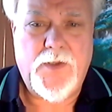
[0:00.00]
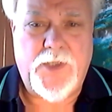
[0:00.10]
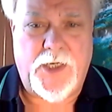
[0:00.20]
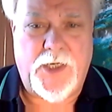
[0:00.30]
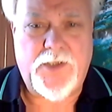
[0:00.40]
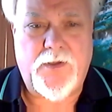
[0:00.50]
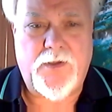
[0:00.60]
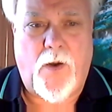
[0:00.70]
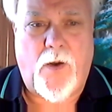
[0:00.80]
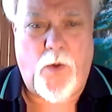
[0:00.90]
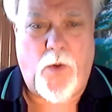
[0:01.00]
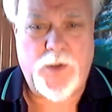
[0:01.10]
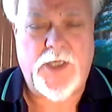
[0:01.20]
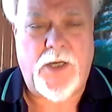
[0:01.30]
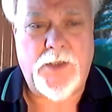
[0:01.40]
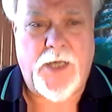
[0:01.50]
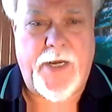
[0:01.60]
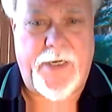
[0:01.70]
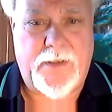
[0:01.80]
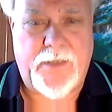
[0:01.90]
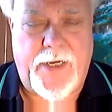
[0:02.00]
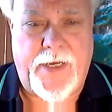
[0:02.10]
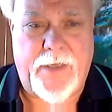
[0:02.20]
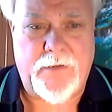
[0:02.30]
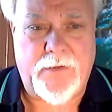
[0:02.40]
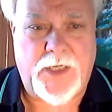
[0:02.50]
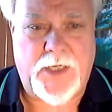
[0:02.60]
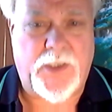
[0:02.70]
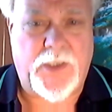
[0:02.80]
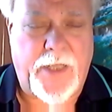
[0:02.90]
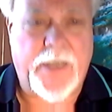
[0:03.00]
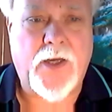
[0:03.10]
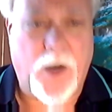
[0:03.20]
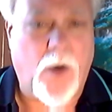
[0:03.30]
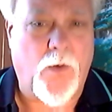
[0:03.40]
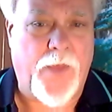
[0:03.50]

just holds on tight and doesn't let go.